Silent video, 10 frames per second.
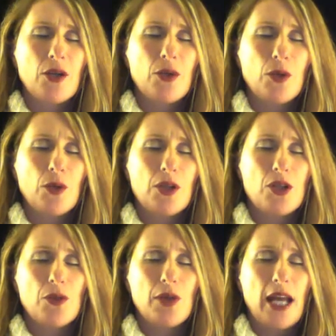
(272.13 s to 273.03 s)
what your
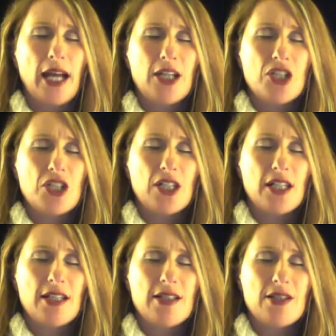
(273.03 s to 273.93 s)
reaction
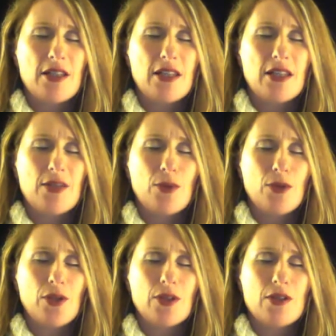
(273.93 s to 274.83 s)
is to these
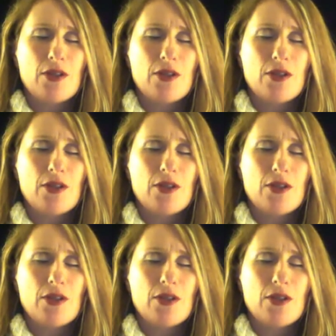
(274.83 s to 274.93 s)
words.